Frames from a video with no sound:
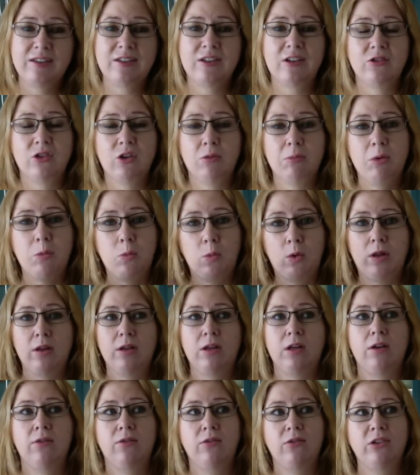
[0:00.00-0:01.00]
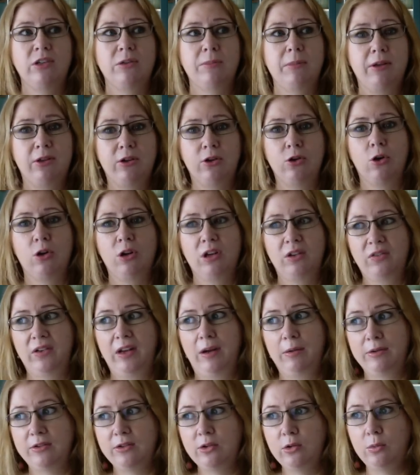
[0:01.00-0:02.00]
because I've not been well enough to make the
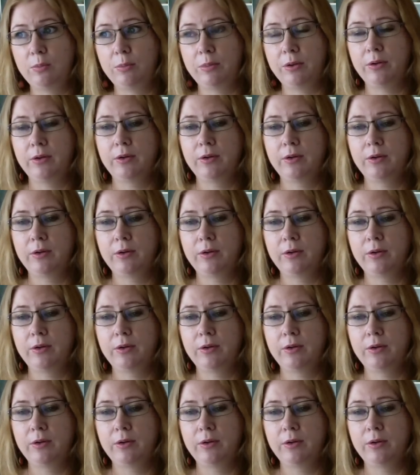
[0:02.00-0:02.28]
cauliflower soup.